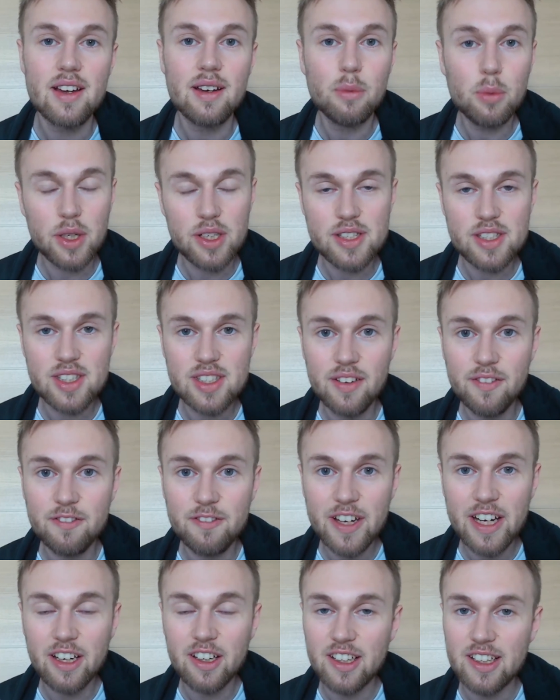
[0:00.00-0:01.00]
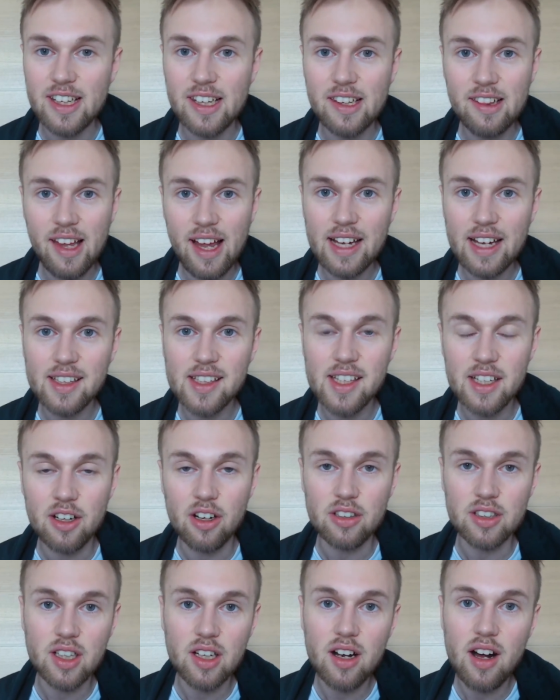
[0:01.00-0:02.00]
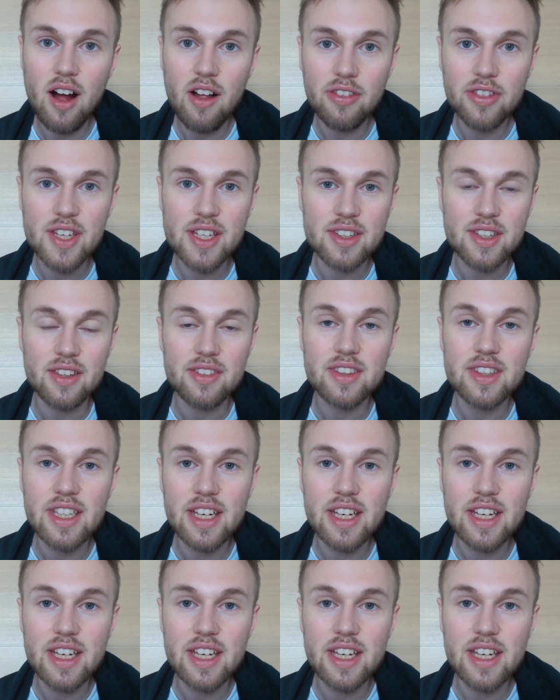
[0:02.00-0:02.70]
we're severely lacking on content and